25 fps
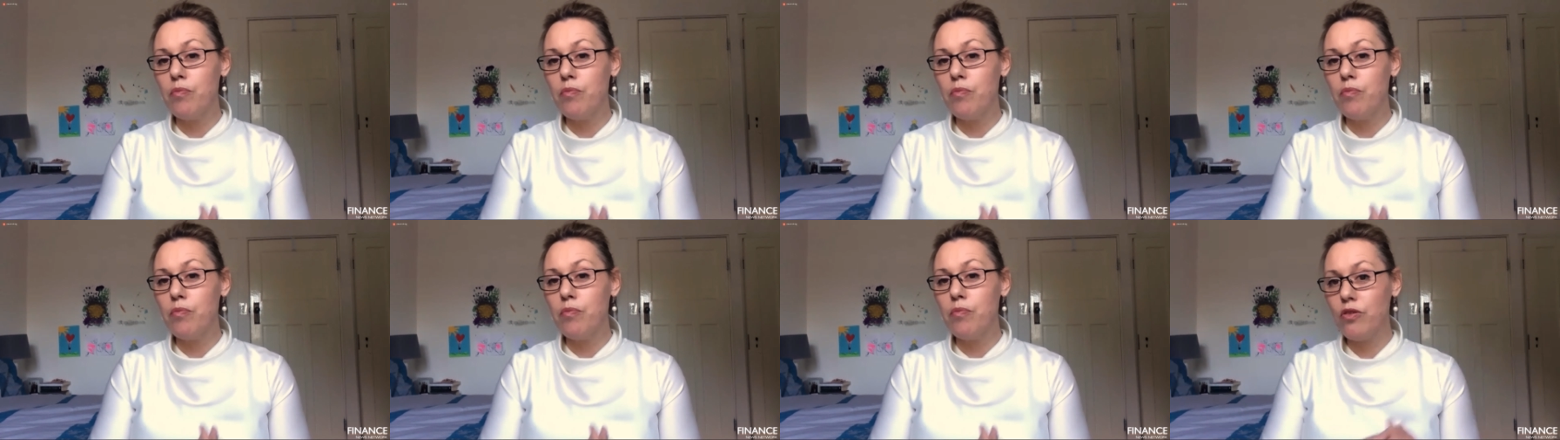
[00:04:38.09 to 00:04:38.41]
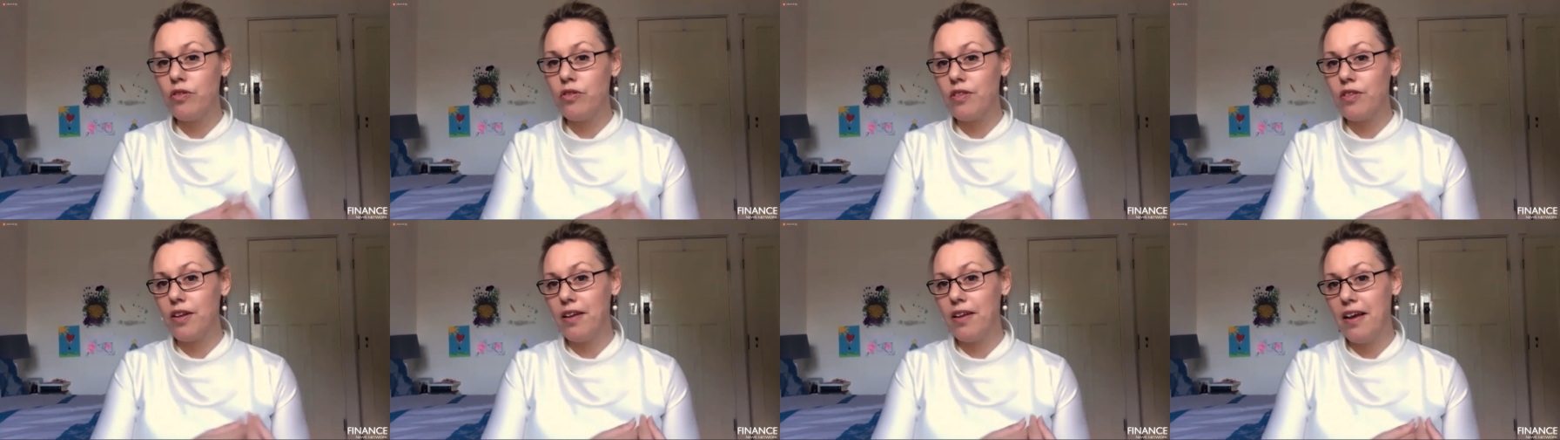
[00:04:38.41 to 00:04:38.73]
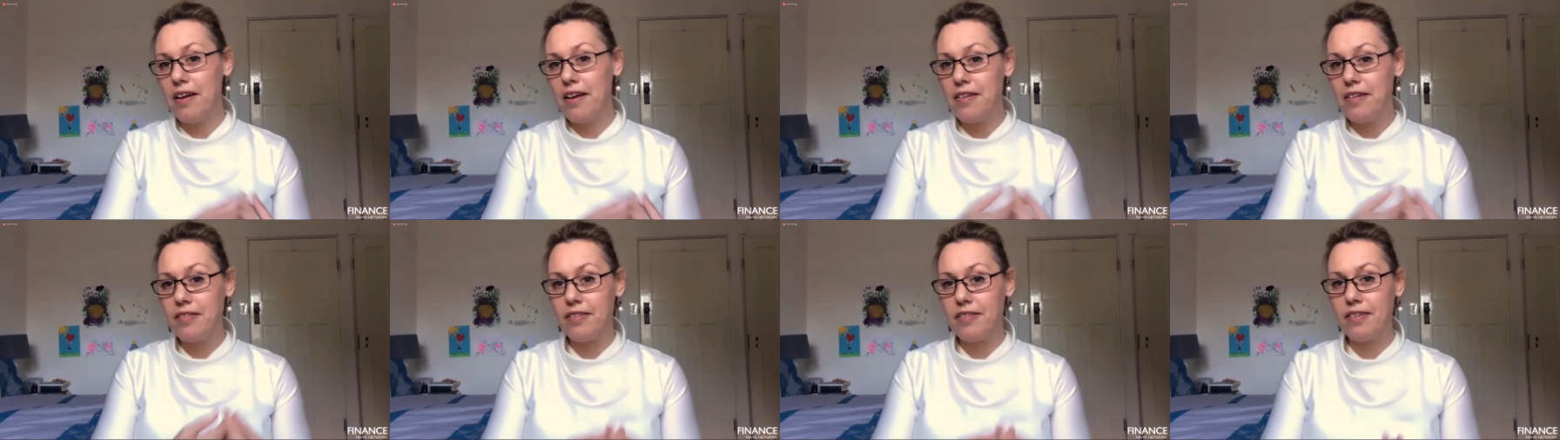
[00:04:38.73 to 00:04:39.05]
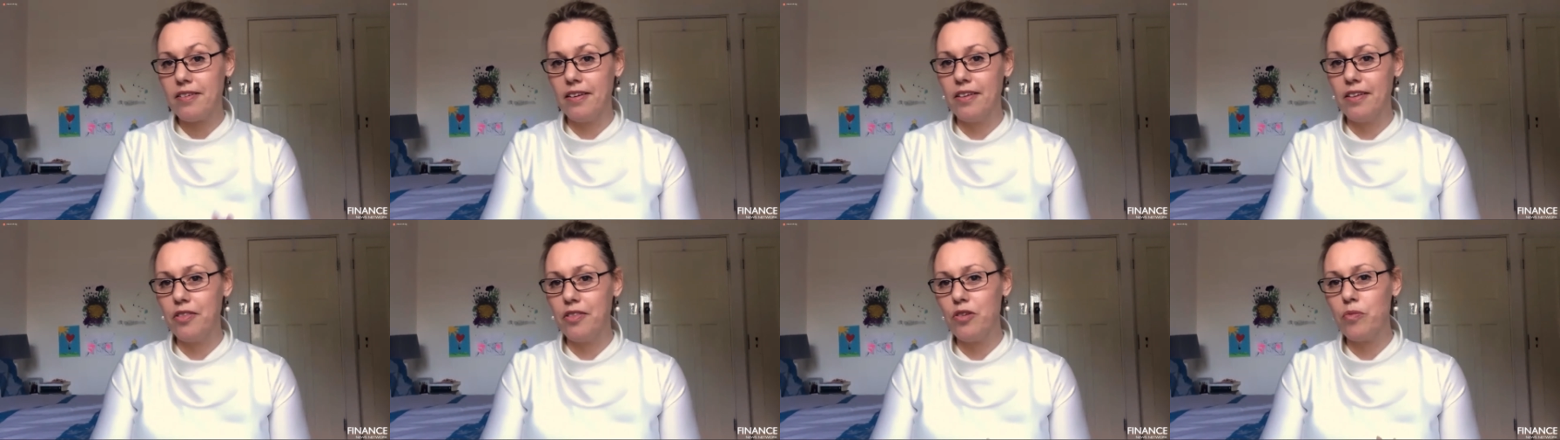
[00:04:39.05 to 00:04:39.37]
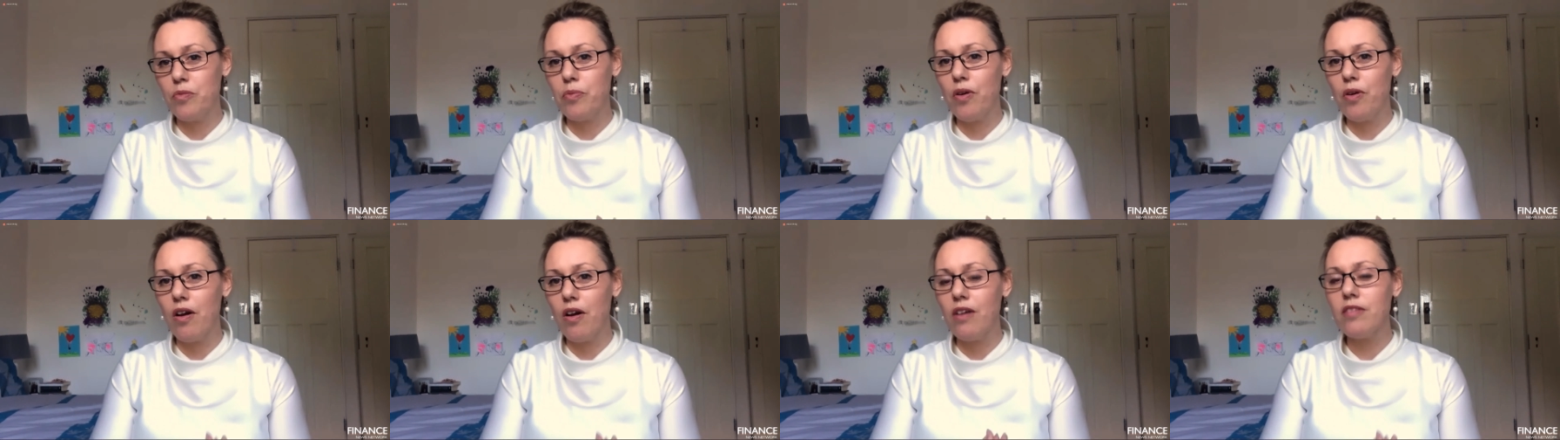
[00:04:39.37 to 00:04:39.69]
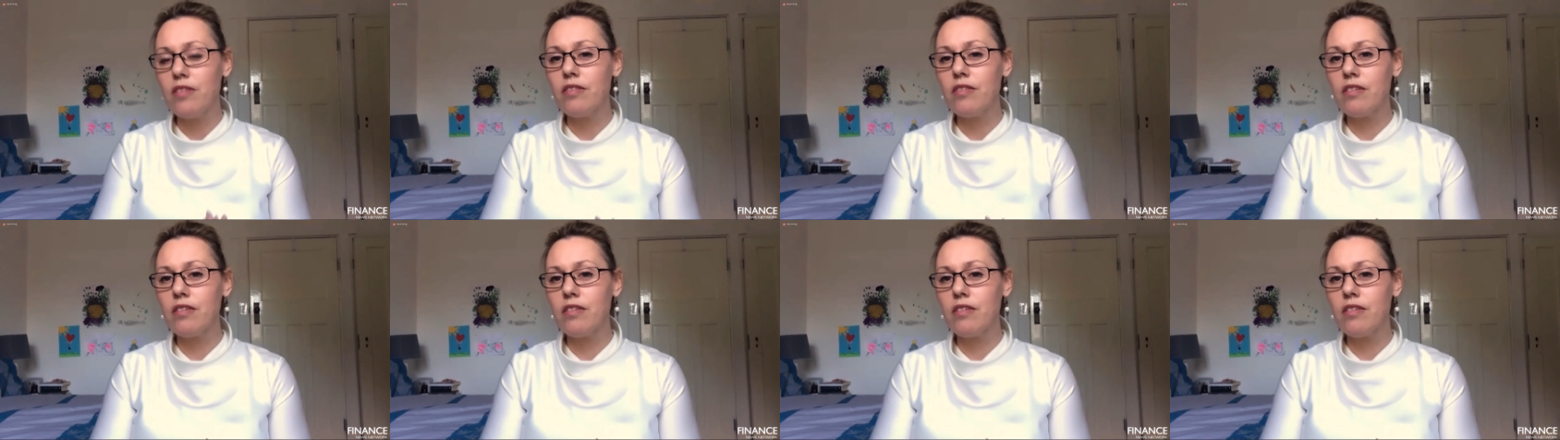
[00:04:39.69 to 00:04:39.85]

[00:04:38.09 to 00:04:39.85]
post the last lithium price